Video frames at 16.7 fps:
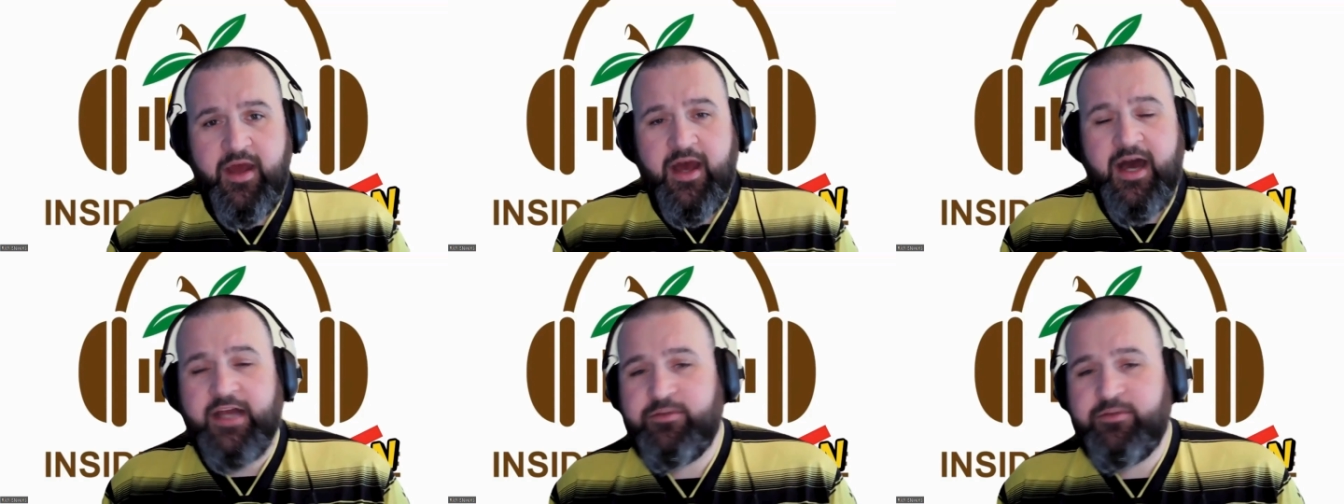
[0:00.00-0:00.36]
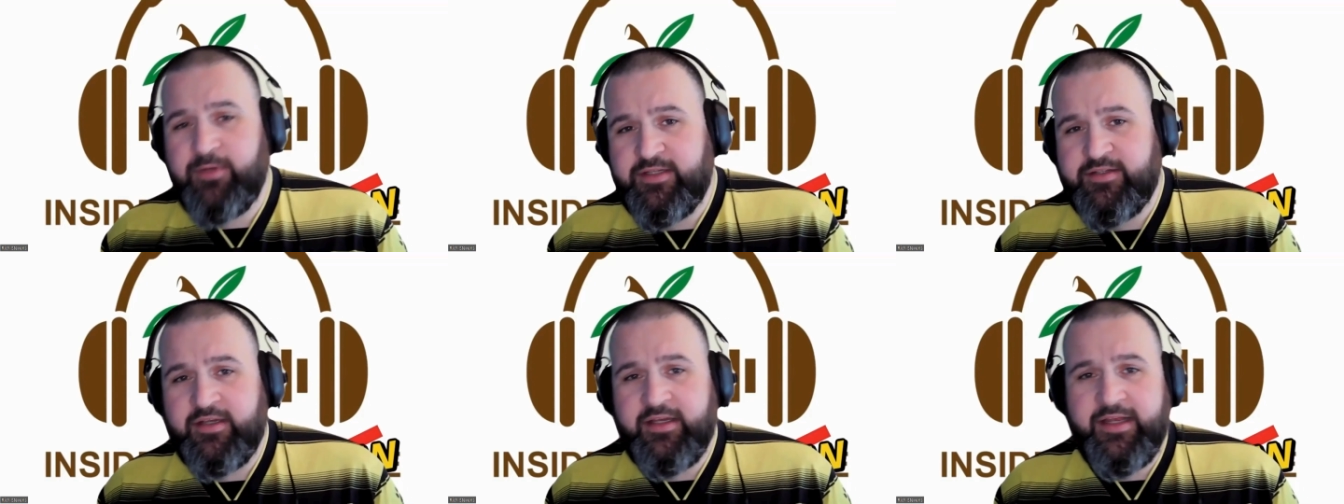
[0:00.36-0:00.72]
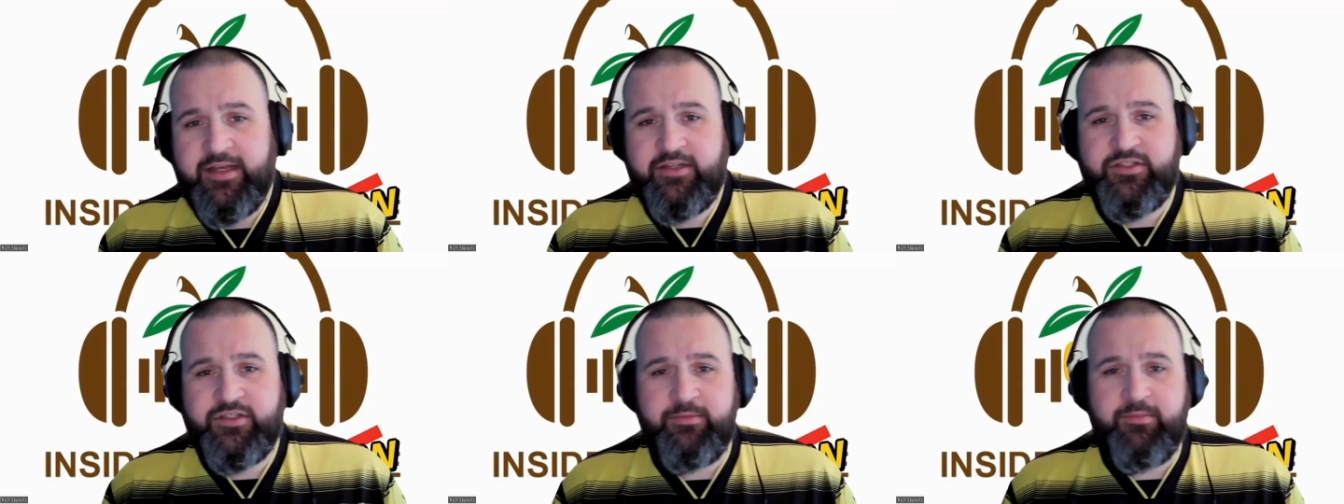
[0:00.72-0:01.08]
as well as a
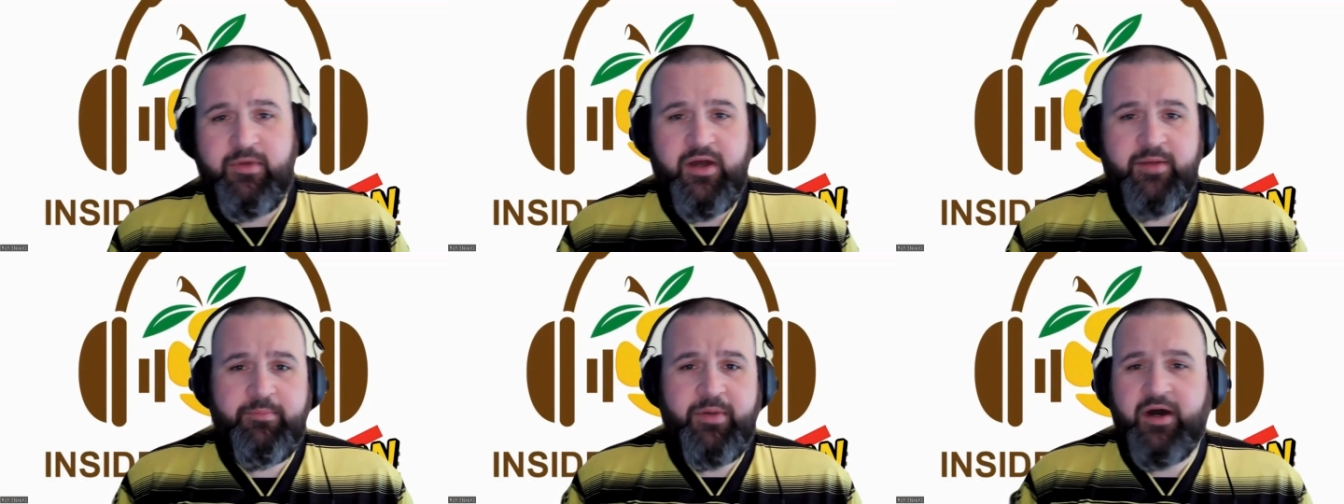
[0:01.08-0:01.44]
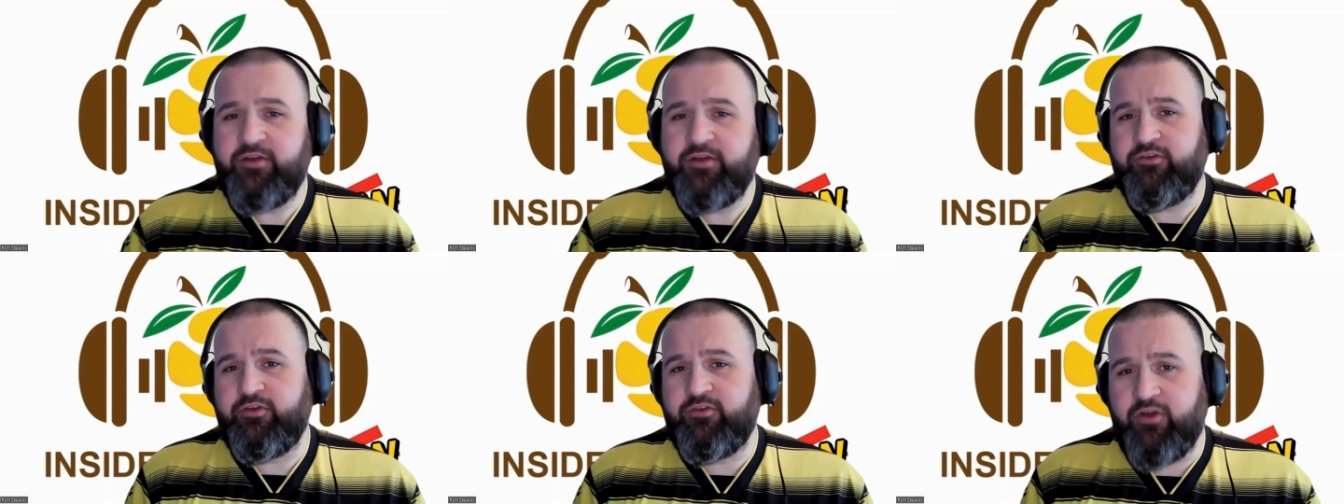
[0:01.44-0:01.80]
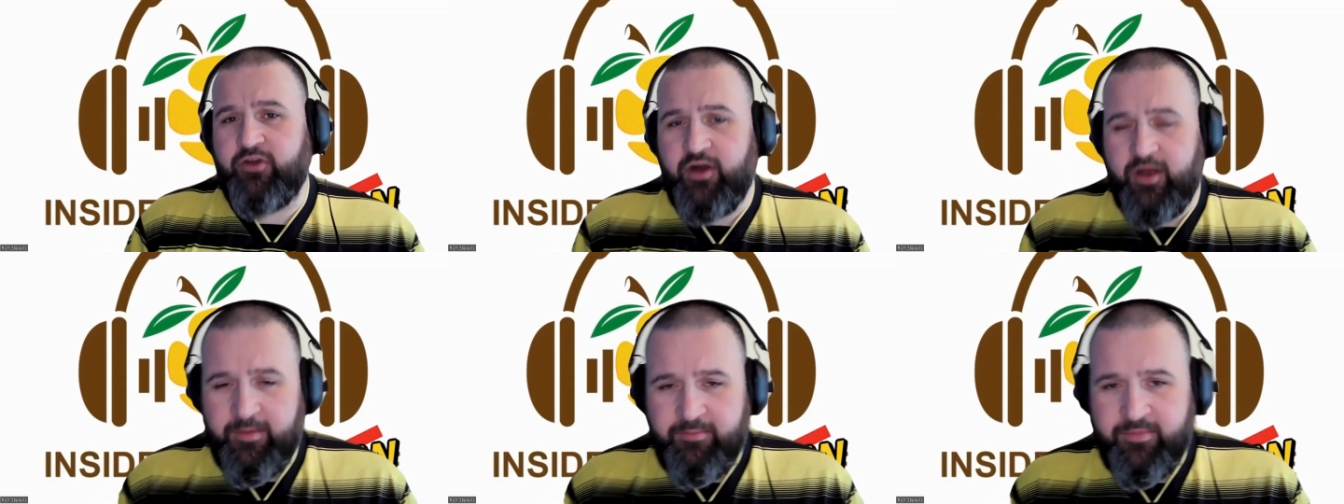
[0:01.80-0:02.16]
link to my partner in
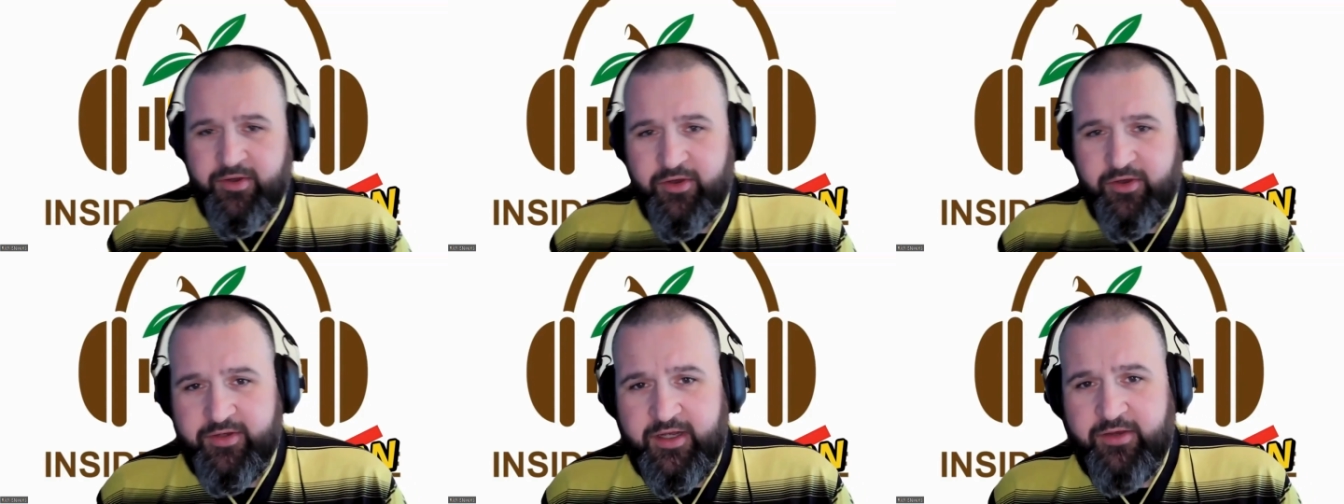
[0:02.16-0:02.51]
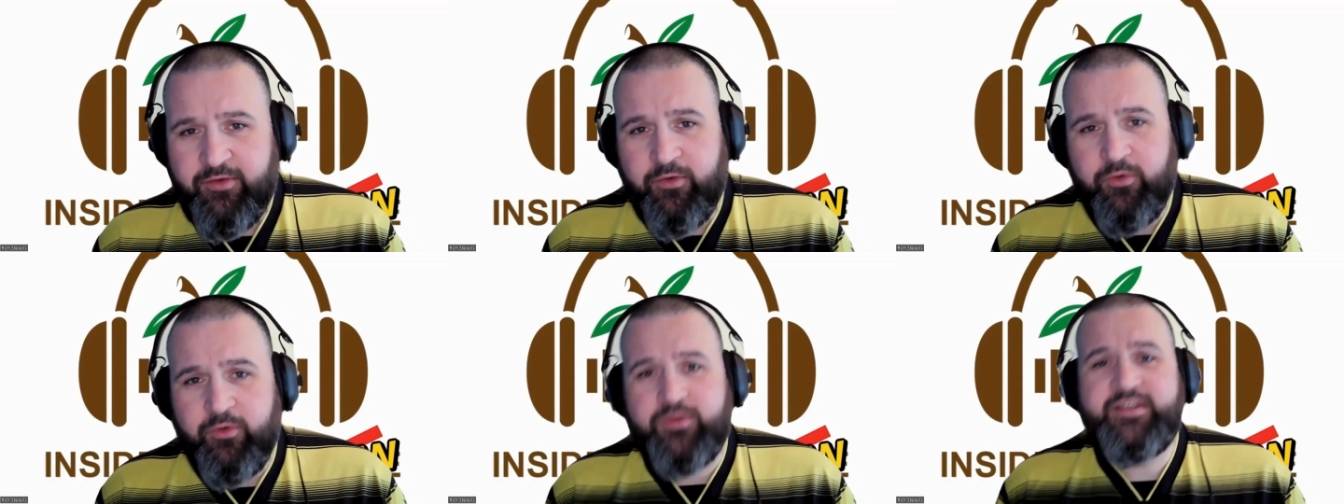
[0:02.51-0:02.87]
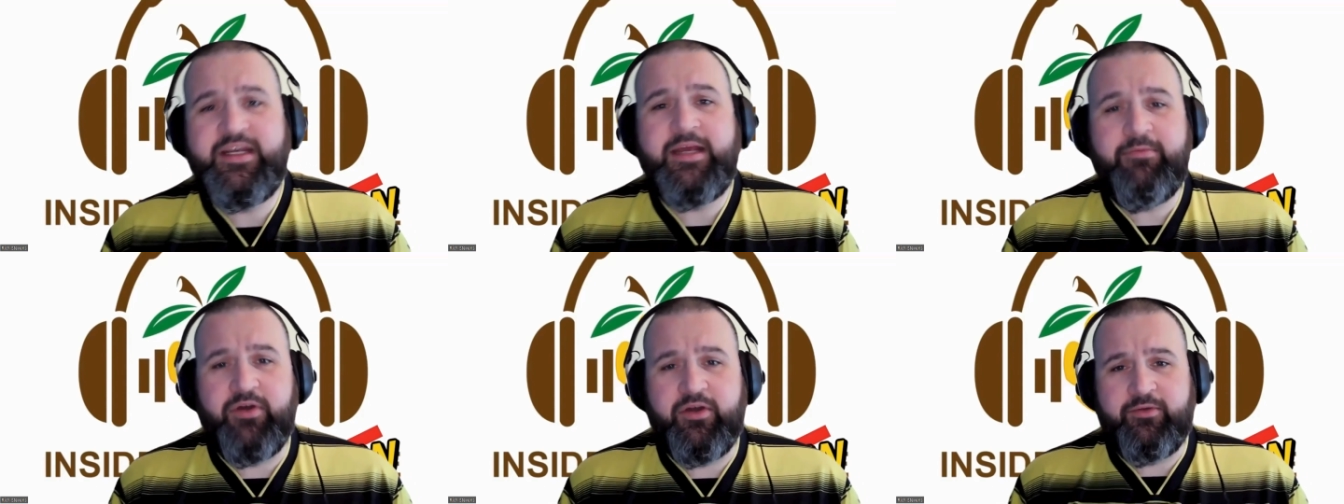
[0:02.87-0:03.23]
crime, Goddo or
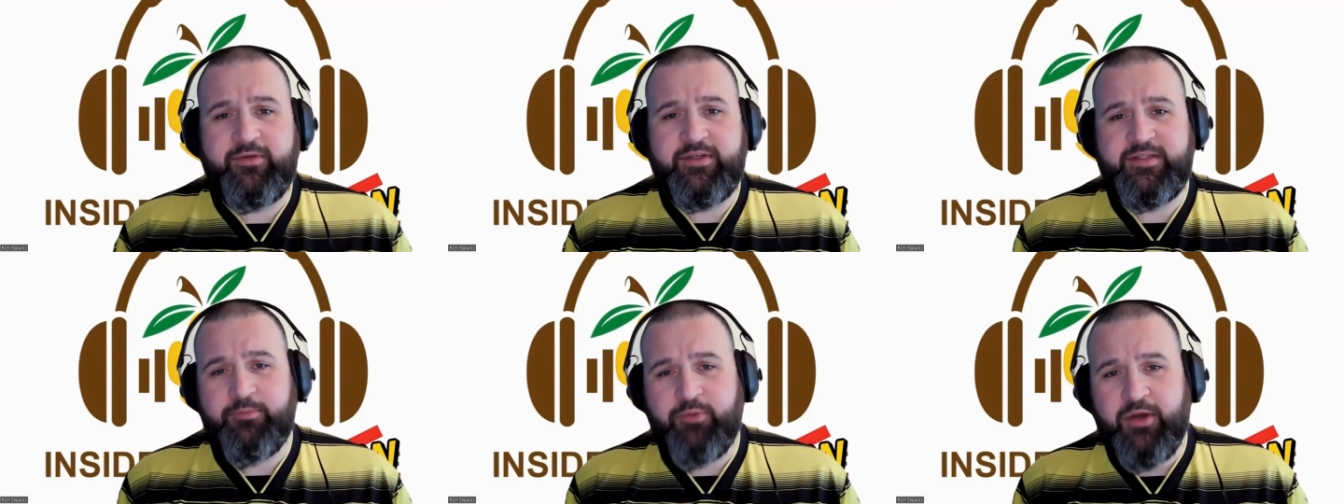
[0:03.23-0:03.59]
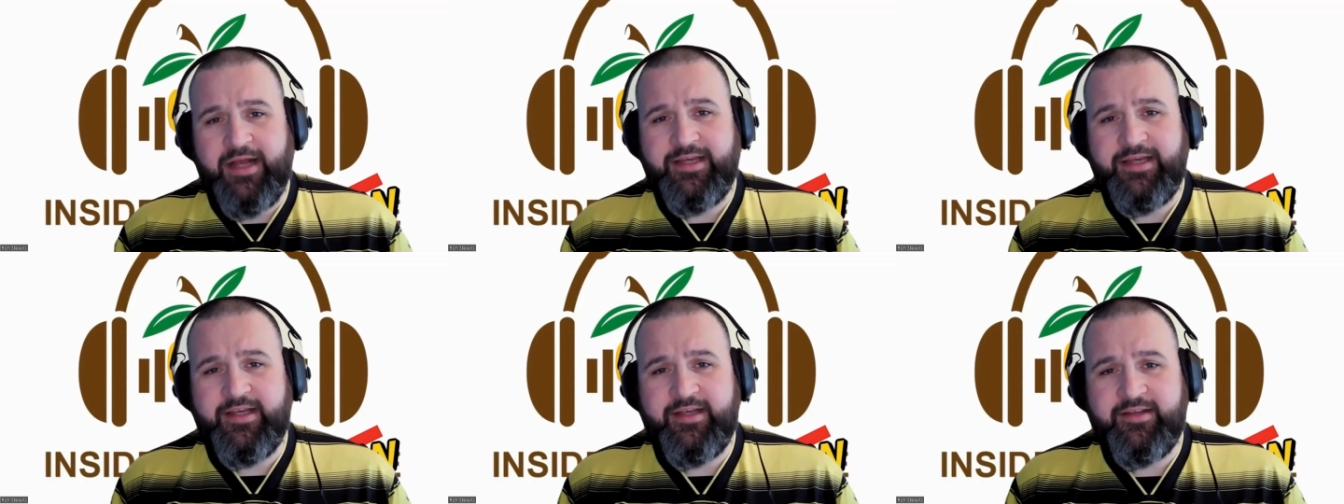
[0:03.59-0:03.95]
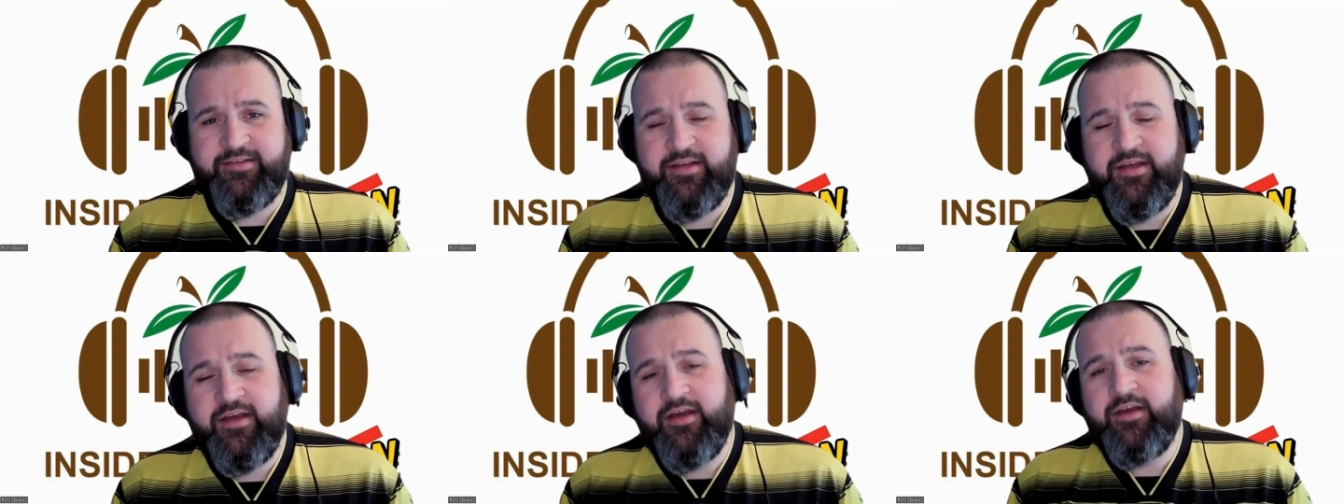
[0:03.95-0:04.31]
Team Goddo as the brand
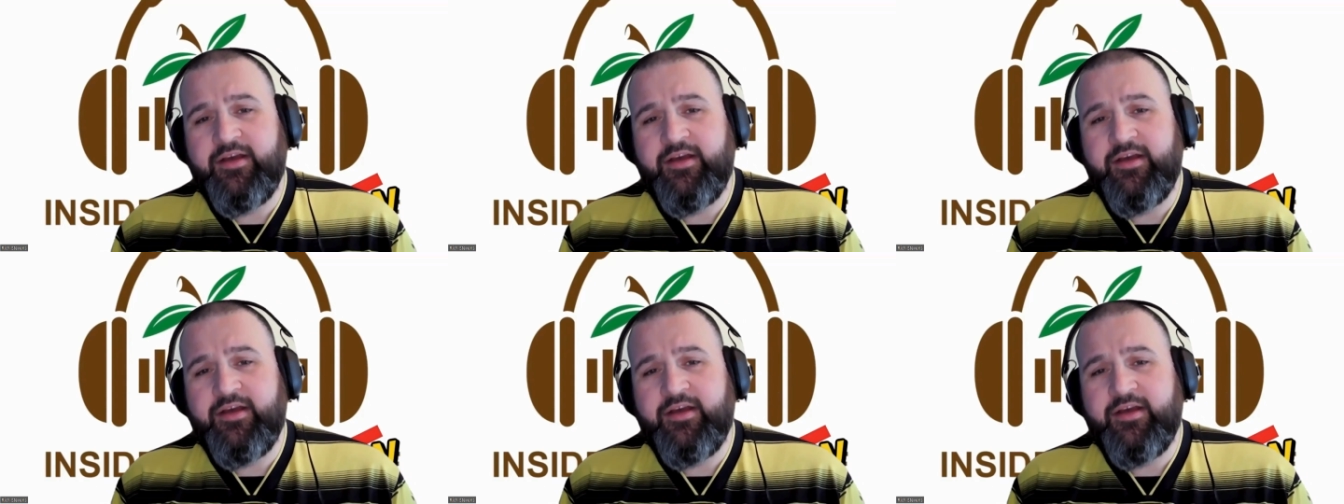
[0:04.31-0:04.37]
is,